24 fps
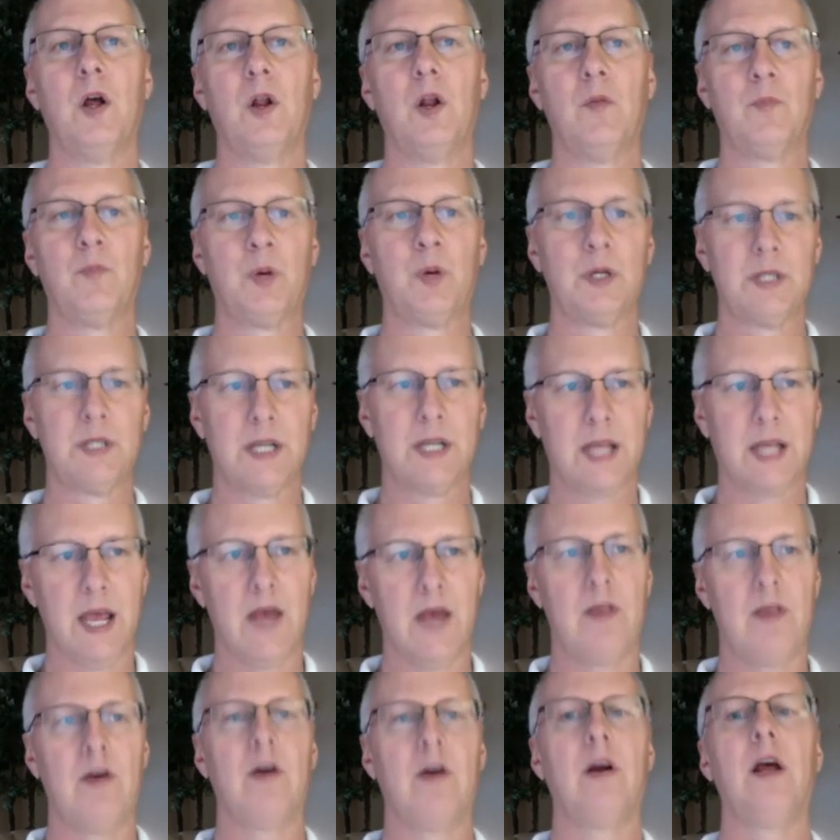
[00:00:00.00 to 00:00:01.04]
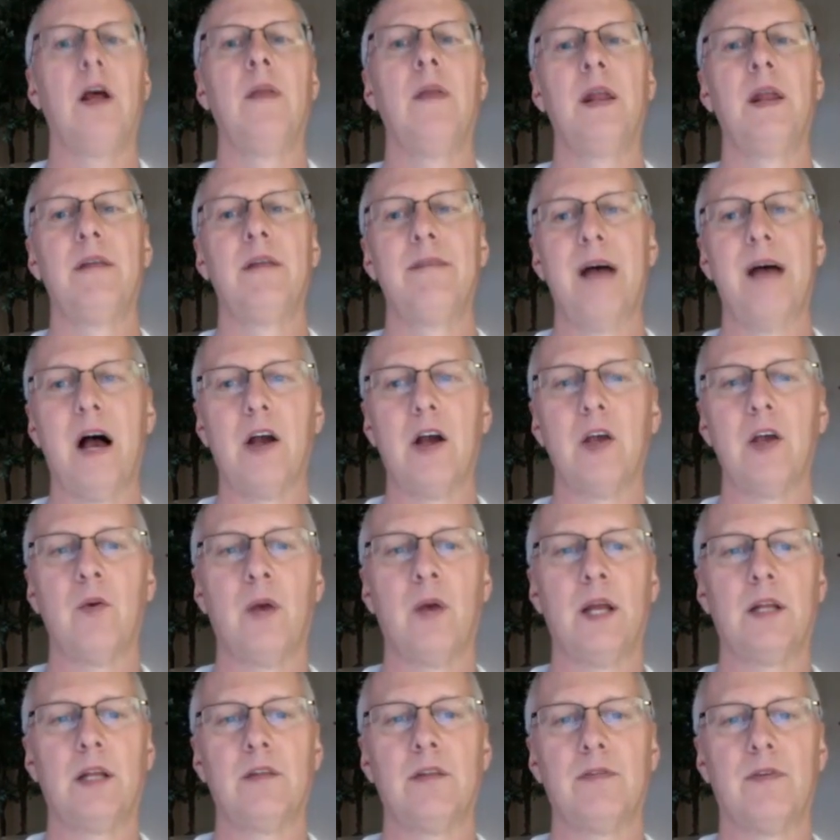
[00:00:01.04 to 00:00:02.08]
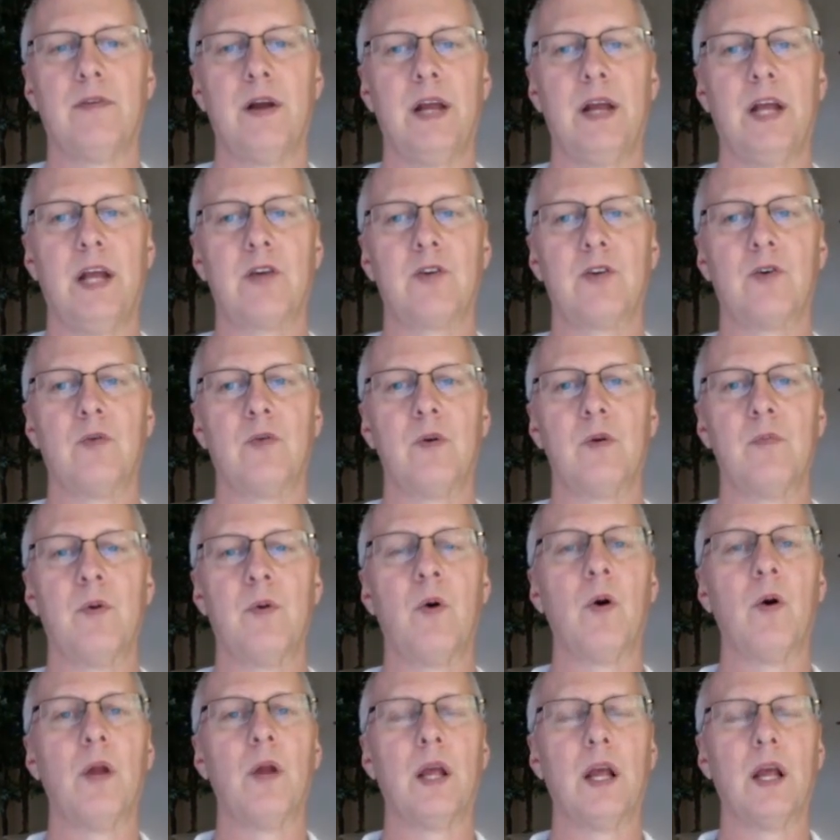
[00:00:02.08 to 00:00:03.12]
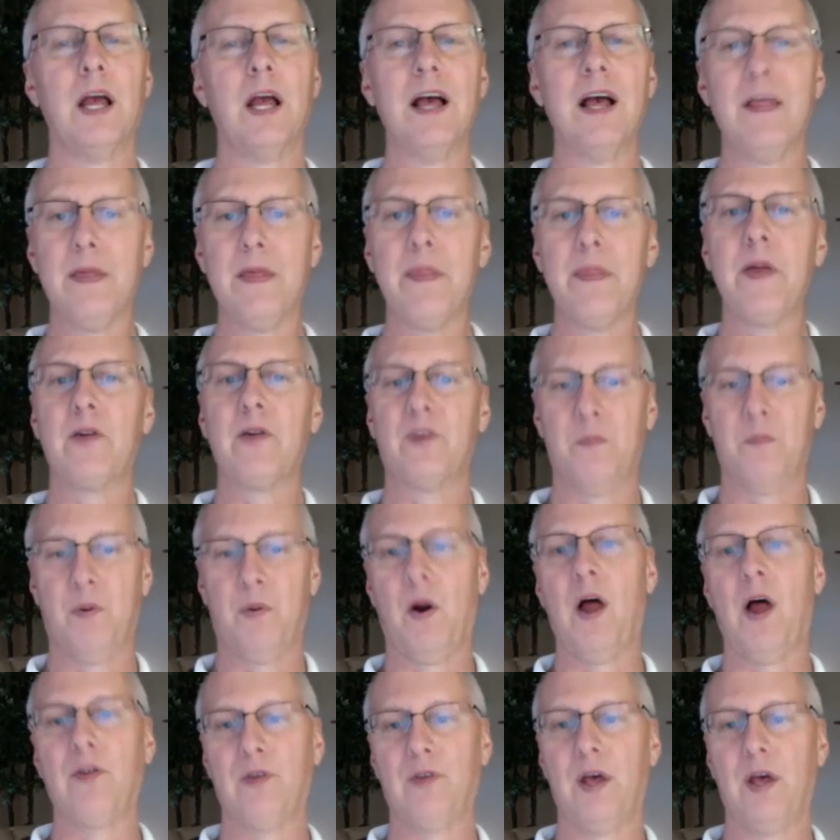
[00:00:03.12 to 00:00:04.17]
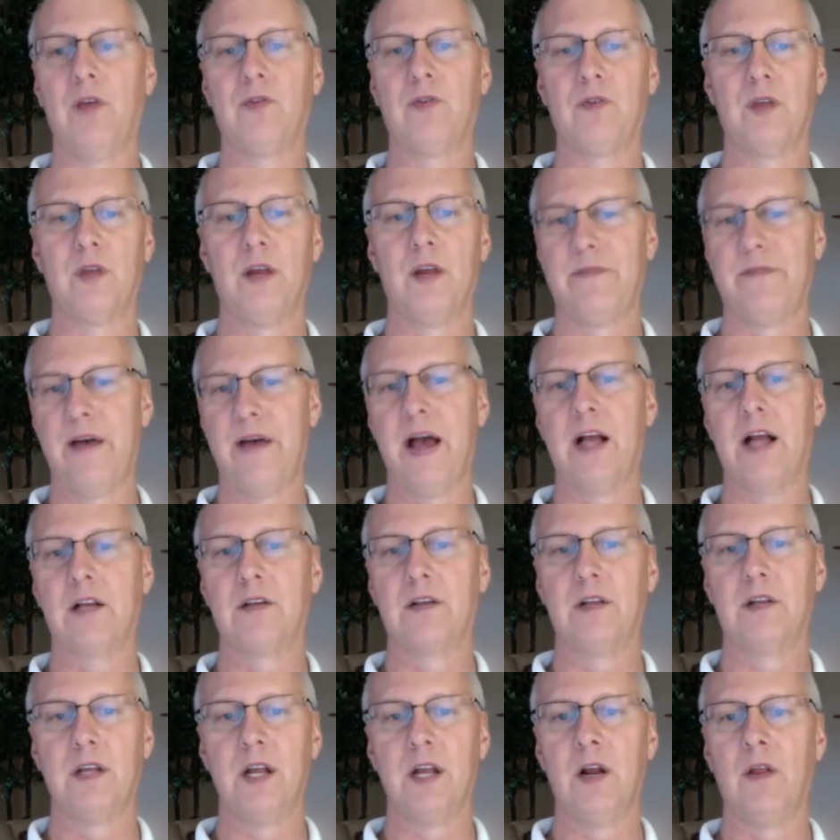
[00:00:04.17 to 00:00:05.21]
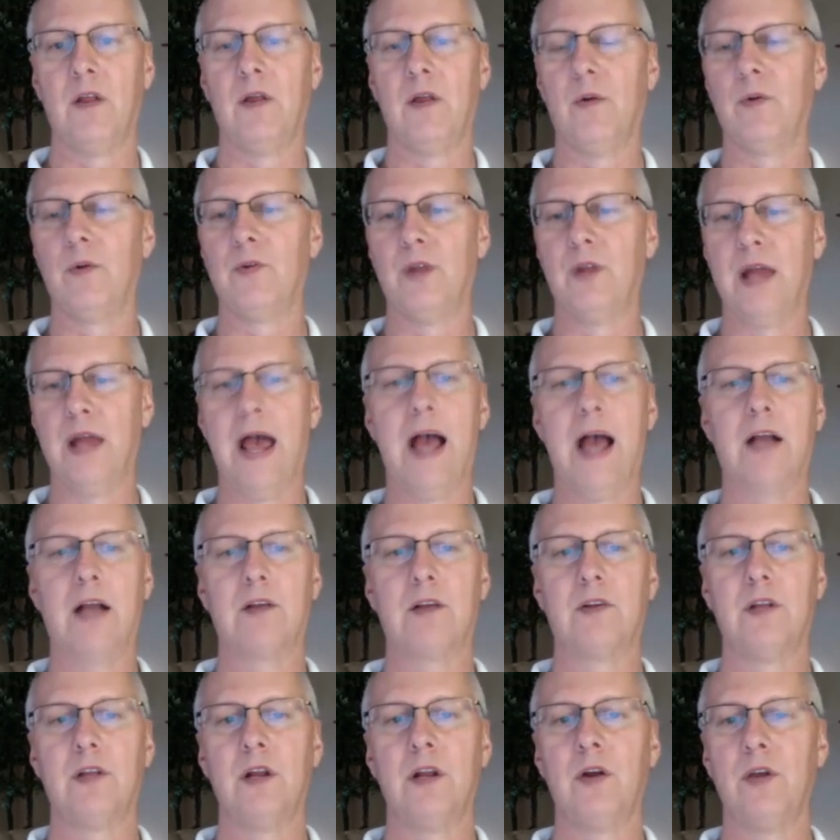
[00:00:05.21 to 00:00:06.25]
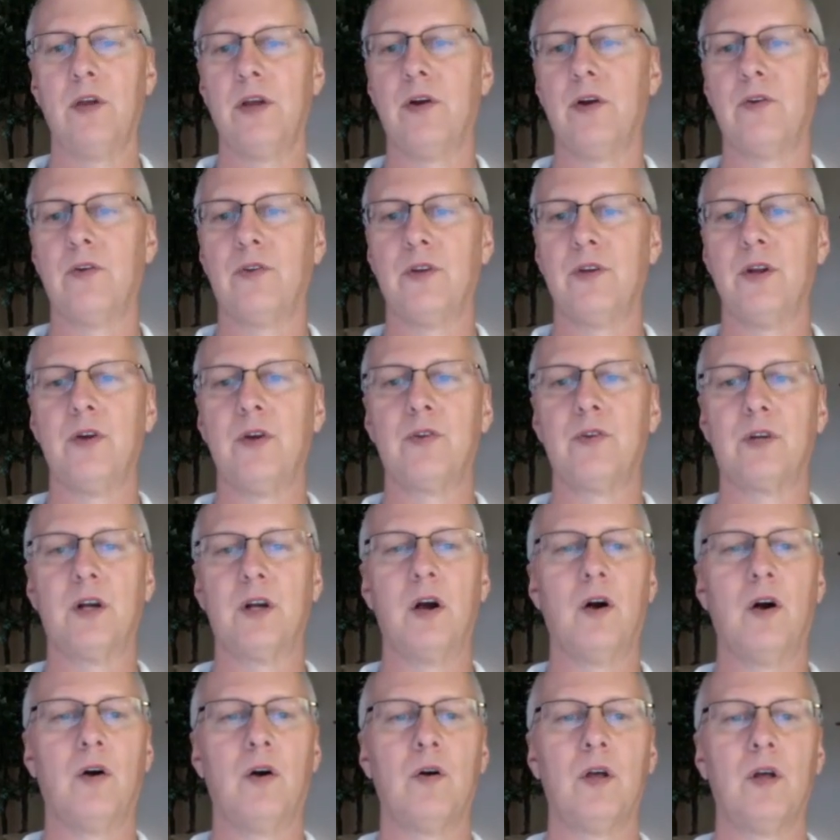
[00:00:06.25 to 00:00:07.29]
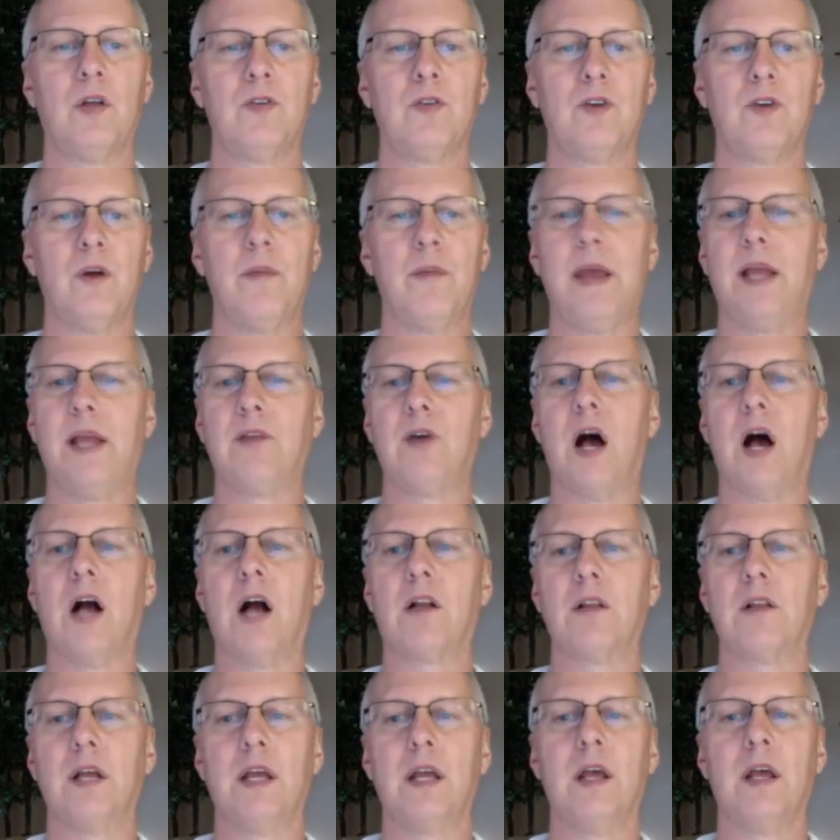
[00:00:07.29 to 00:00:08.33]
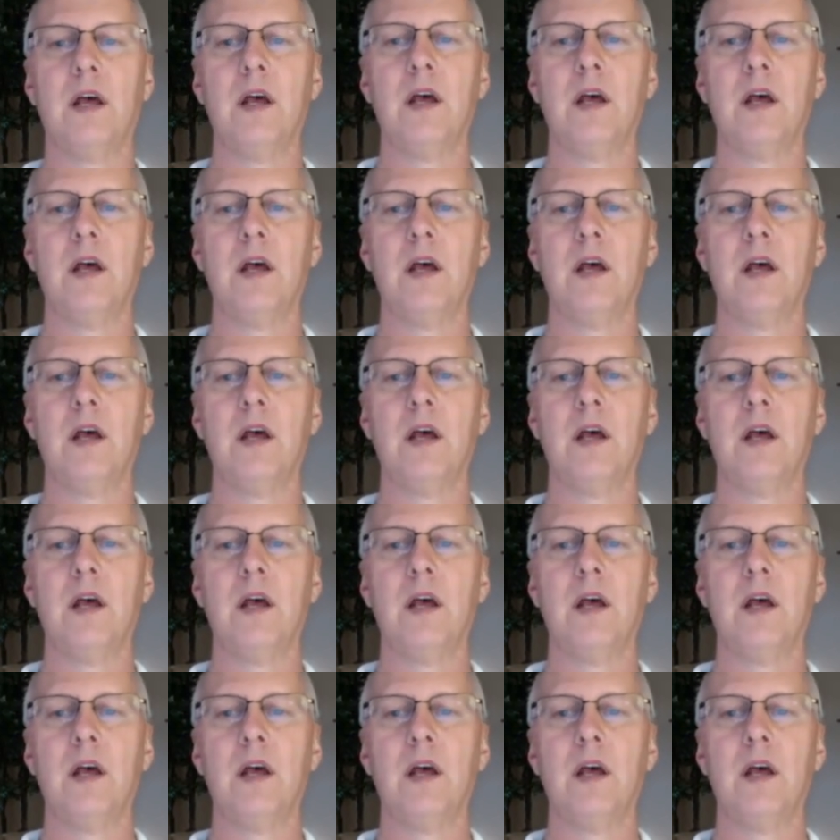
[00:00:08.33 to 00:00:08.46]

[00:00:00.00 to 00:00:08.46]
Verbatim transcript: put together and then evaluate the financial reporting that there's a process and in fact you know there was an act you know years and years ago sarbanes oxley